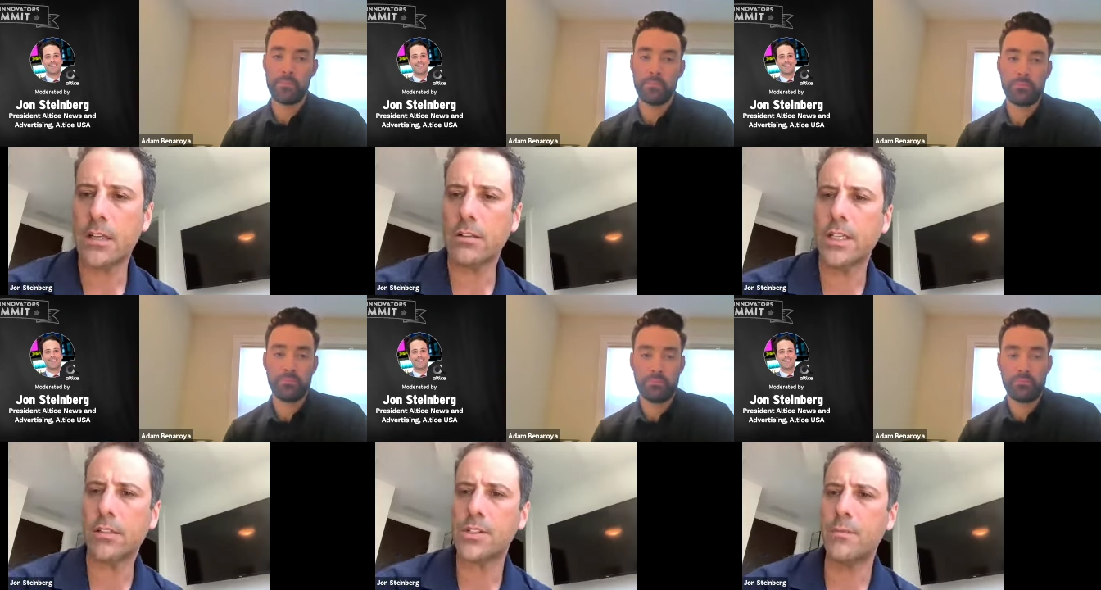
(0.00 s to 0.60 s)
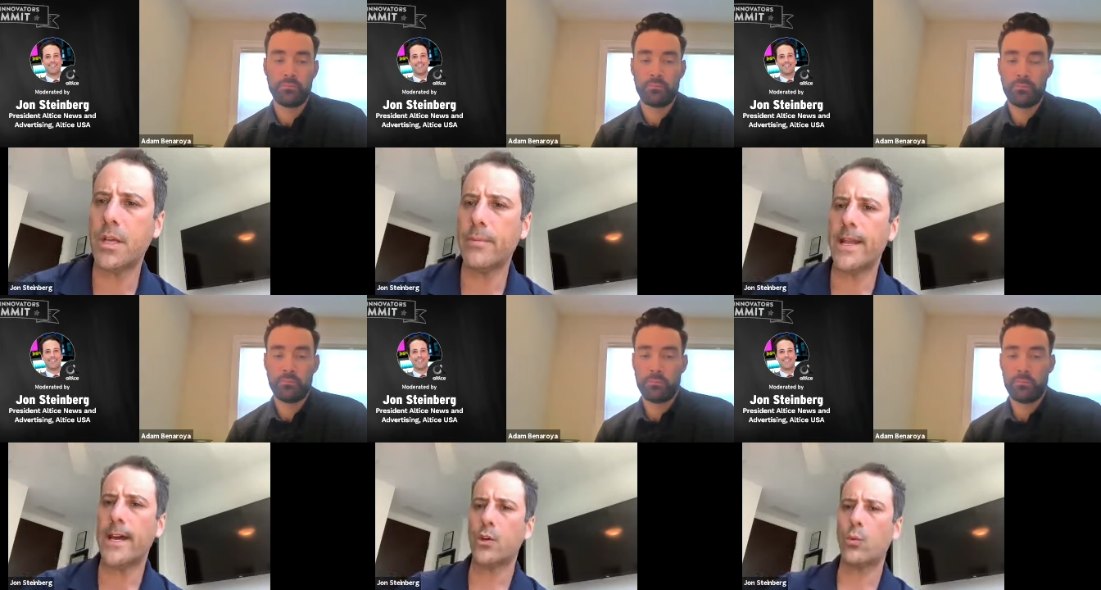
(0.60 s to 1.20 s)
Speaker 1: Tell, tell us a bit
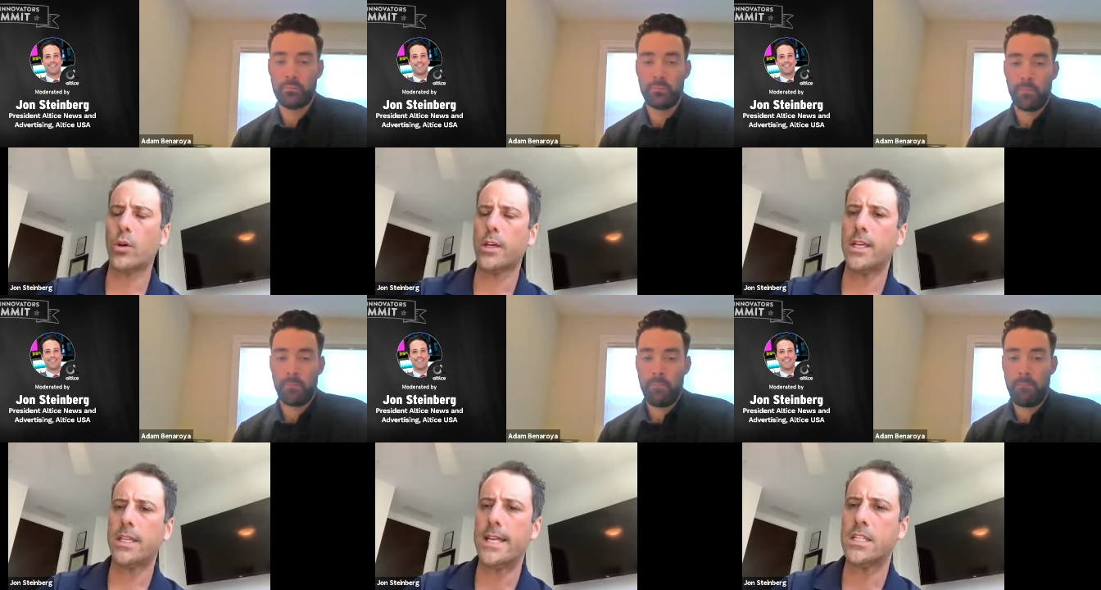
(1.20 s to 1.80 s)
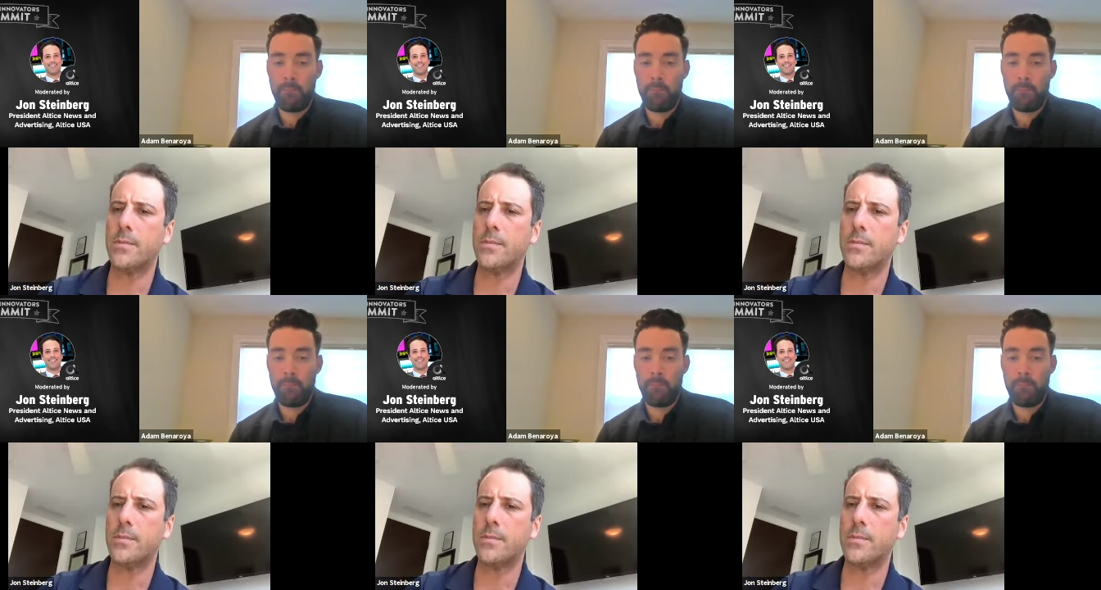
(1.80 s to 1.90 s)
about how you're working in that